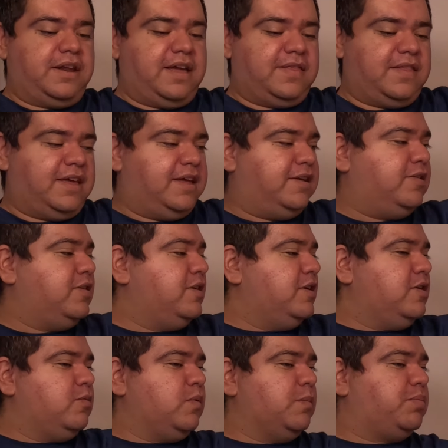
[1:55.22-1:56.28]
and then
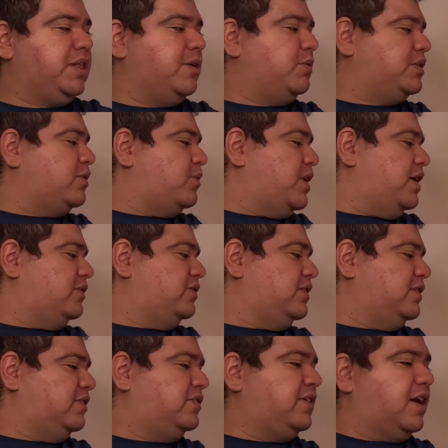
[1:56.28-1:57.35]
we'll play with the rest
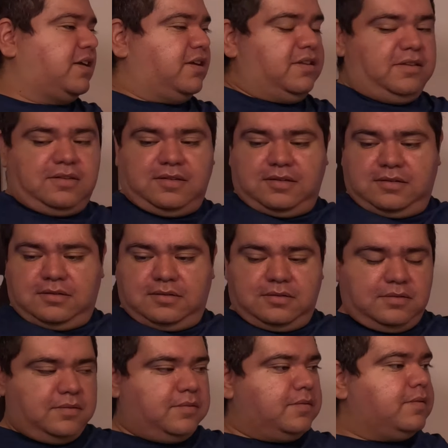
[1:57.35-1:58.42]
in a second.
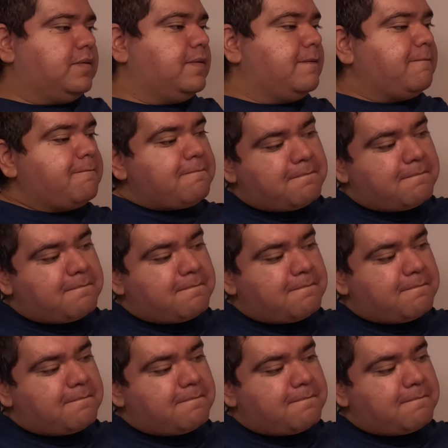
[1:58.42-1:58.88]
All right,